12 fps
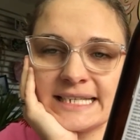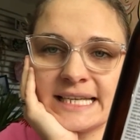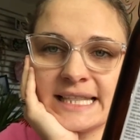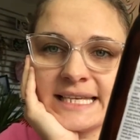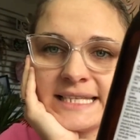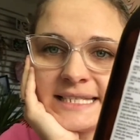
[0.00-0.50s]

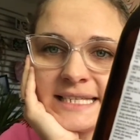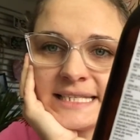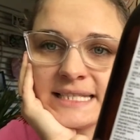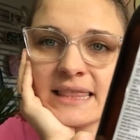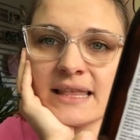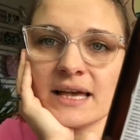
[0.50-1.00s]
This
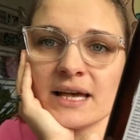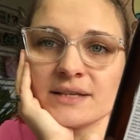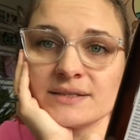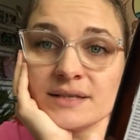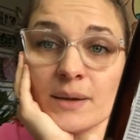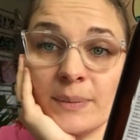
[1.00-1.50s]
is the
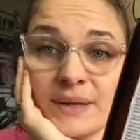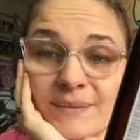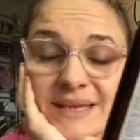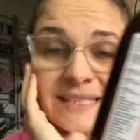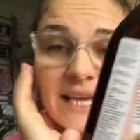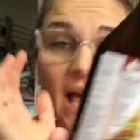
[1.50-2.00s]

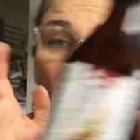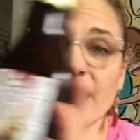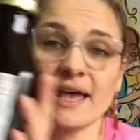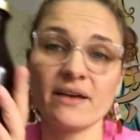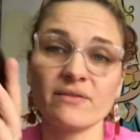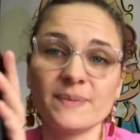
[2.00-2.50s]
supplement I
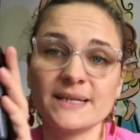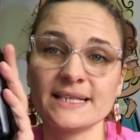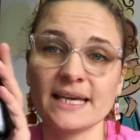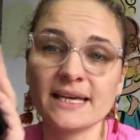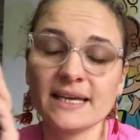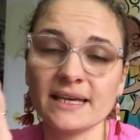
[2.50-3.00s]
have been
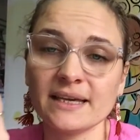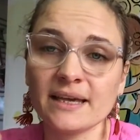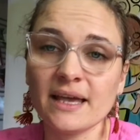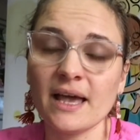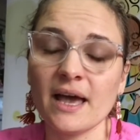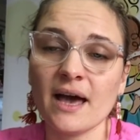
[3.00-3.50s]
taking,
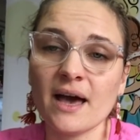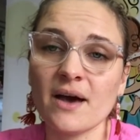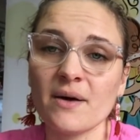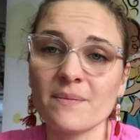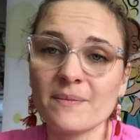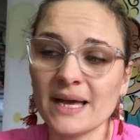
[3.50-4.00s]

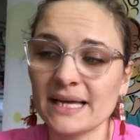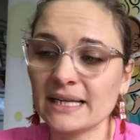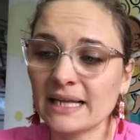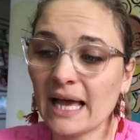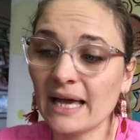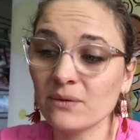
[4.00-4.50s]

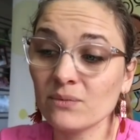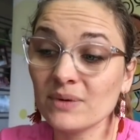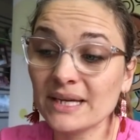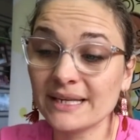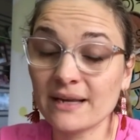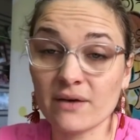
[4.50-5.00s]
and I
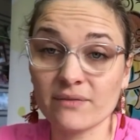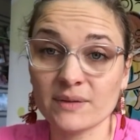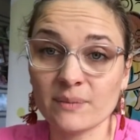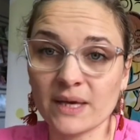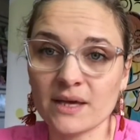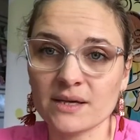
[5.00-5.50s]
really love
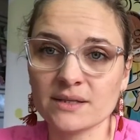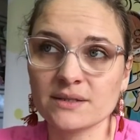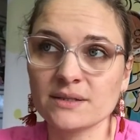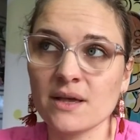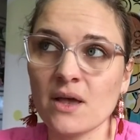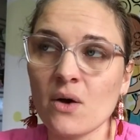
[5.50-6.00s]
it
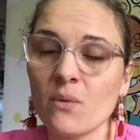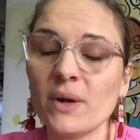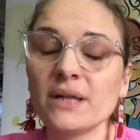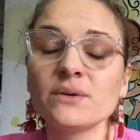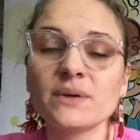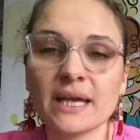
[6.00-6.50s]
because,
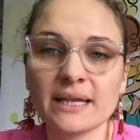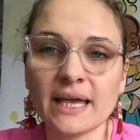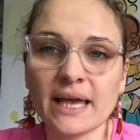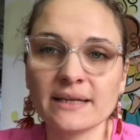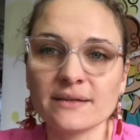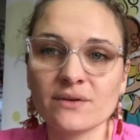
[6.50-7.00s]
you can
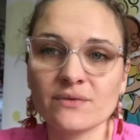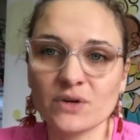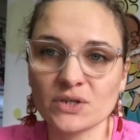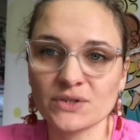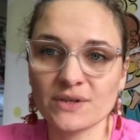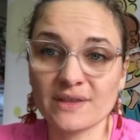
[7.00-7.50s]
get a
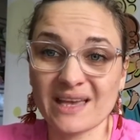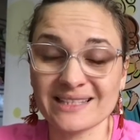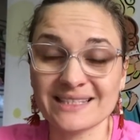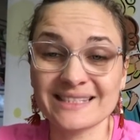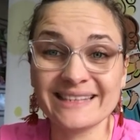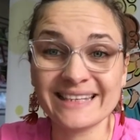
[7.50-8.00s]
version
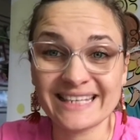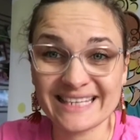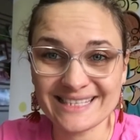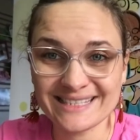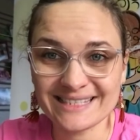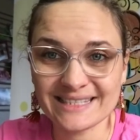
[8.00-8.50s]
that's
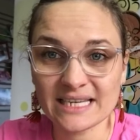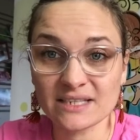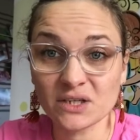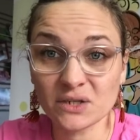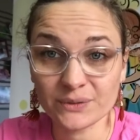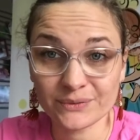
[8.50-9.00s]
yeast
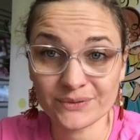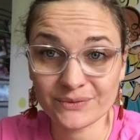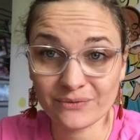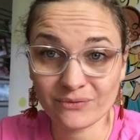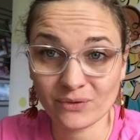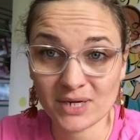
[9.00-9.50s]
and
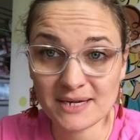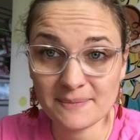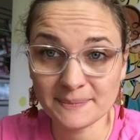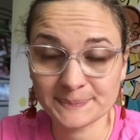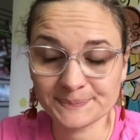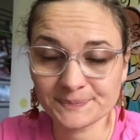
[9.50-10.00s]
gluten-free,
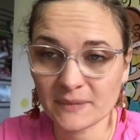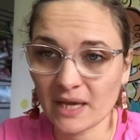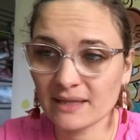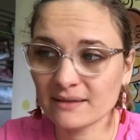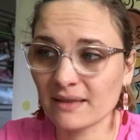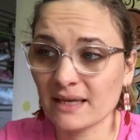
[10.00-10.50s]

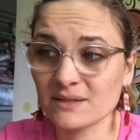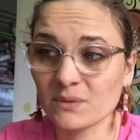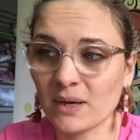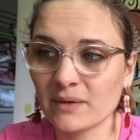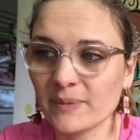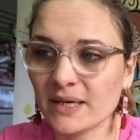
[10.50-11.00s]
and that's
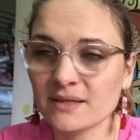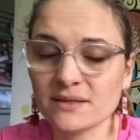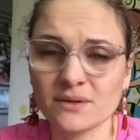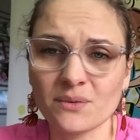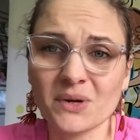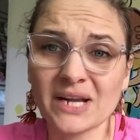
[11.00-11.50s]
great because you
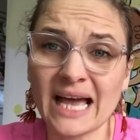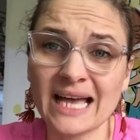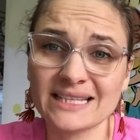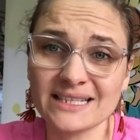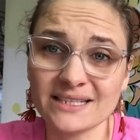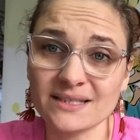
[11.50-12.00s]
don't want to
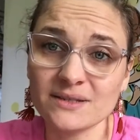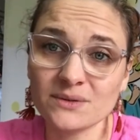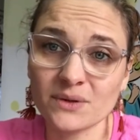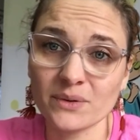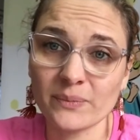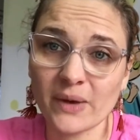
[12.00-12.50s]
add yeast to
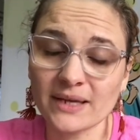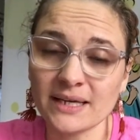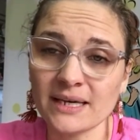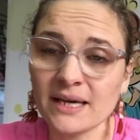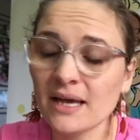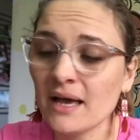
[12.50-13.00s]
your body.